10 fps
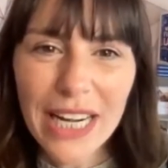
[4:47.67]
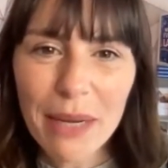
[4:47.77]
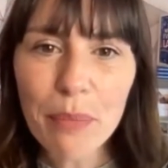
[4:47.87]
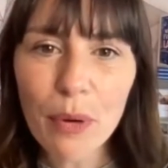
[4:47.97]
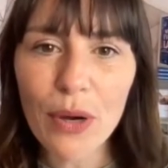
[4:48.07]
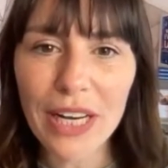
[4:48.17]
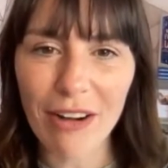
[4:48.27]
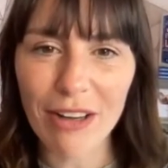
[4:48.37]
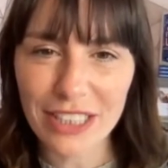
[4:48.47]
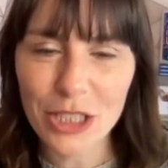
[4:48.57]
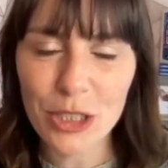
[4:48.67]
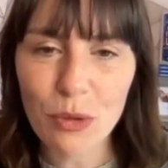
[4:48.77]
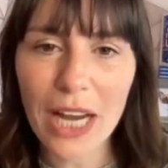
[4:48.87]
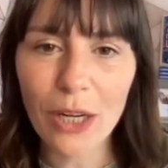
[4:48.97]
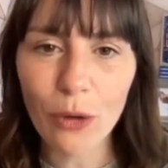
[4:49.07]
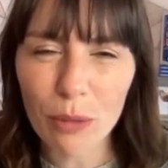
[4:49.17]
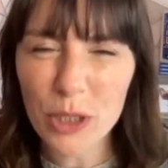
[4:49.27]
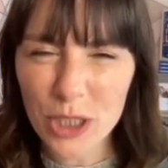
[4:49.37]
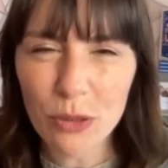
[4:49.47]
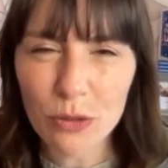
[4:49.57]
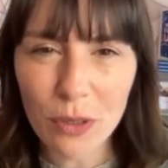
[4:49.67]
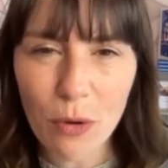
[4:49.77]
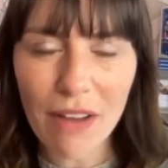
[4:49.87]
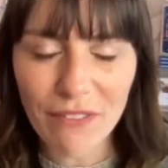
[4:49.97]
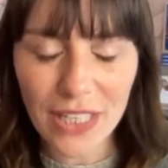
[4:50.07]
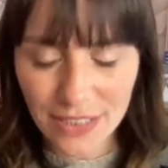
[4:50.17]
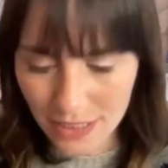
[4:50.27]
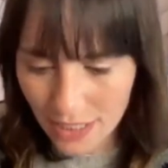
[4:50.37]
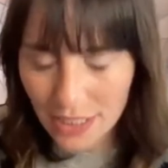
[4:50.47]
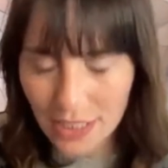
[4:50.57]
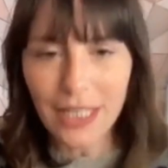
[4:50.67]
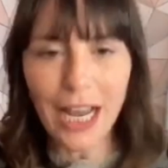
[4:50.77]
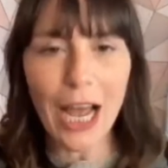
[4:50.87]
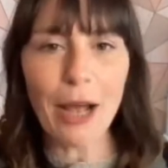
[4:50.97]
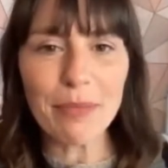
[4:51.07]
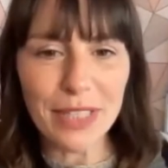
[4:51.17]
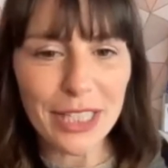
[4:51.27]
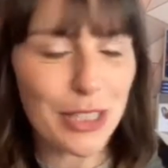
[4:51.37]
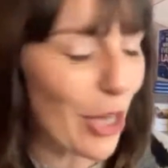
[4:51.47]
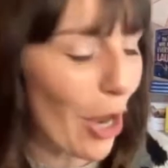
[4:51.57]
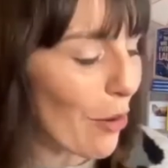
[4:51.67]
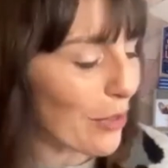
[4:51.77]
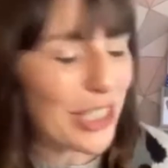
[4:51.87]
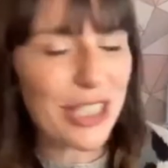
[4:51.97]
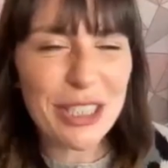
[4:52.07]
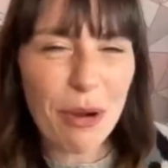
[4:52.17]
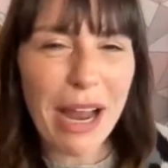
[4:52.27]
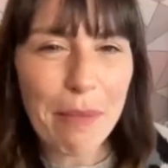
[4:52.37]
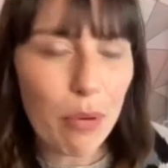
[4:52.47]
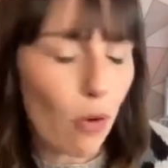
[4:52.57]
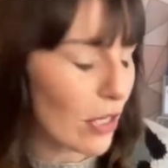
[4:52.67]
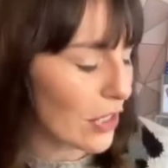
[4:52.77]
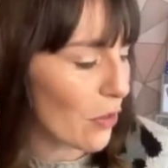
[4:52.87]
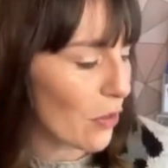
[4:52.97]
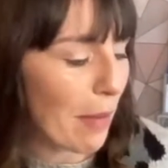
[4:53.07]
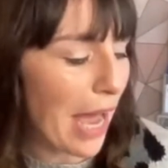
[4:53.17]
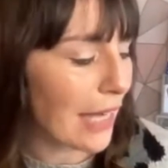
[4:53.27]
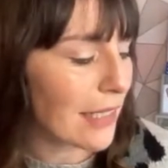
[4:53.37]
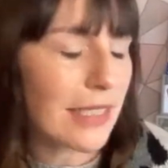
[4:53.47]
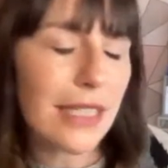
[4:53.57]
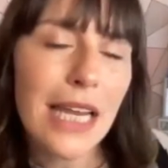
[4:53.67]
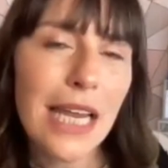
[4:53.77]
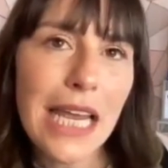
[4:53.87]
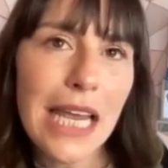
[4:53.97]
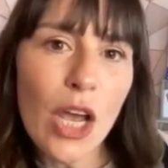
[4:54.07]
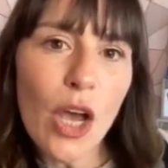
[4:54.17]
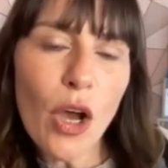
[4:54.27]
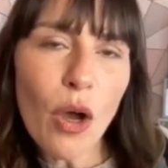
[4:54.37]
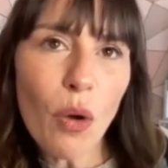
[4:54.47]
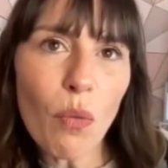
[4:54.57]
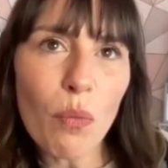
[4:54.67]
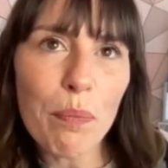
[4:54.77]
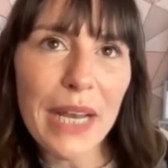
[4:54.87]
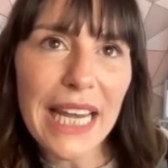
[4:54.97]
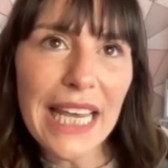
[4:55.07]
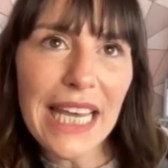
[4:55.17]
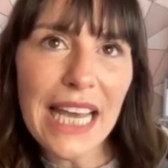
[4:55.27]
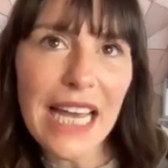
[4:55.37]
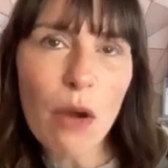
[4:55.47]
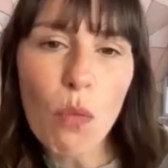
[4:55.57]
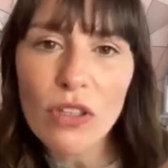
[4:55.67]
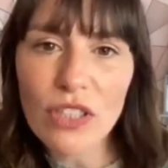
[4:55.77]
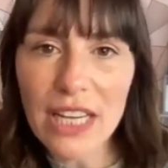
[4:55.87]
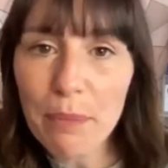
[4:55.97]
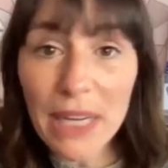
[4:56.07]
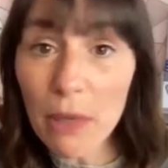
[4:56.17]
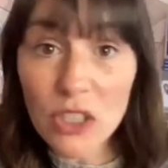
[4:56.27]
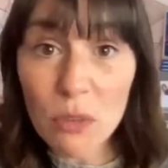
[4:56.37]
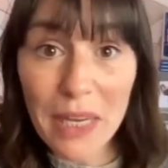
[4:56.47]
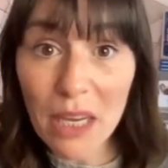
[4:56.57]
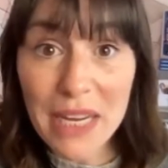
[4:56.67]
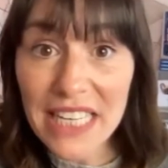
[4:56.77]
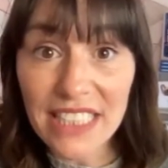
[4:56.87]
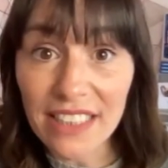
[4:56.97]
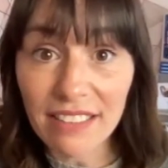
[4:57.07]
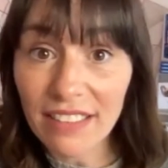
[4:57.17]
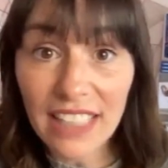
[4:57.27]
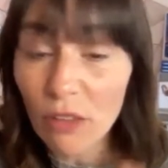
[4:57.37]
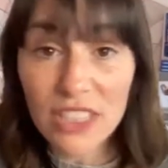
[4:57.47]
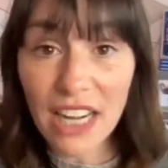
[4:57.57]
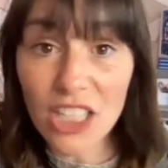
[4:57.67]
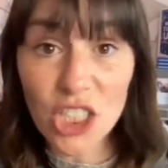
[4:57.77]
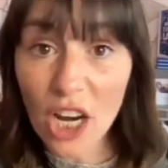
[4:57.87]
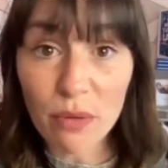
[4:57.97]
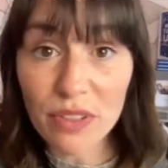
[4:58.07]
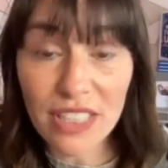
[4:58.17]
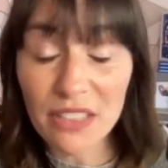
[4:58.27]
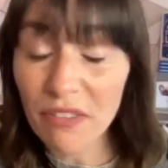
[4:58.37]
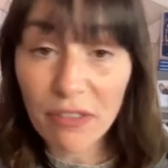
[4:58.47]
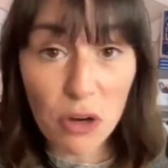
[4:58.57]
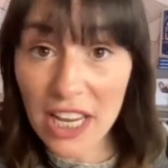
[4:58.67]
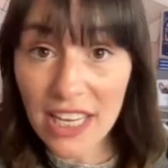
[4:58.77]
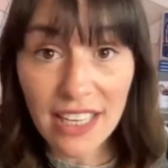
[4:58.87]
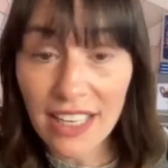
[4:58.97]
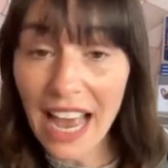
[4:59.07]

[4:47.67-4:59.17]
important character. She's quite loyal, but she's also quite feisty. So she's quite important to him. And Billy Billy wants to be a comedian. He loves telling jokes. He's funny